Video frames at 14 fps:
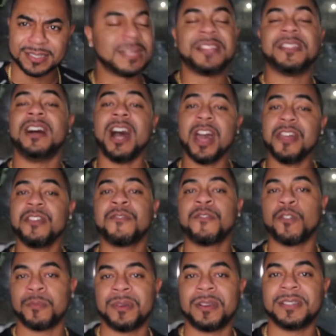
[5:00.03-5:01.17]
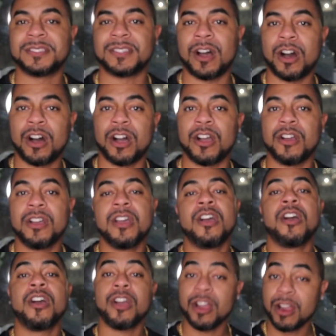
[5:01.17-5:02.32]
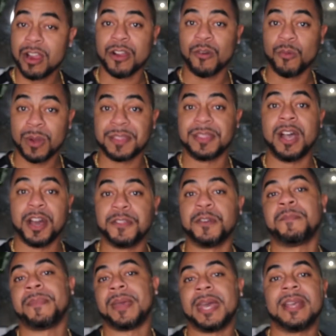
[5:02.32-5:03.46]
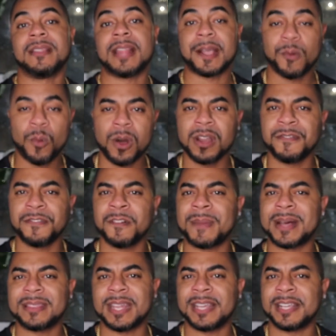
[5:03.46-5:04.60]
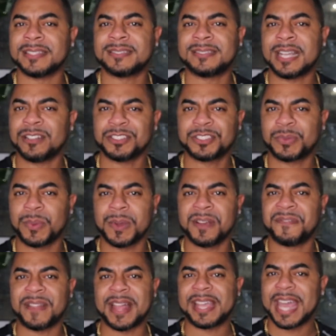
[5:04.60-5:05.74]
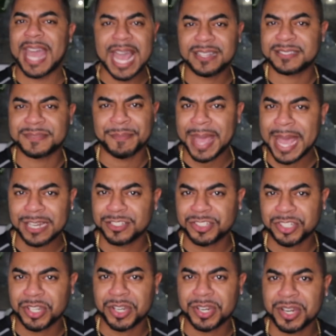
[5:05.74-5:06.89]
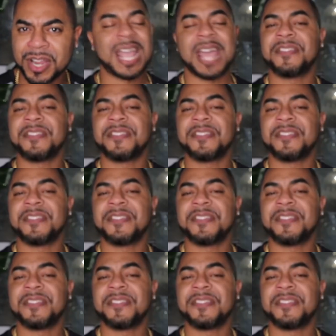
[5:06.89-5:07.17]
Now, the other rumors are her with other men. Like, one of them, I think, is Taylor Swift, like, ex-manager.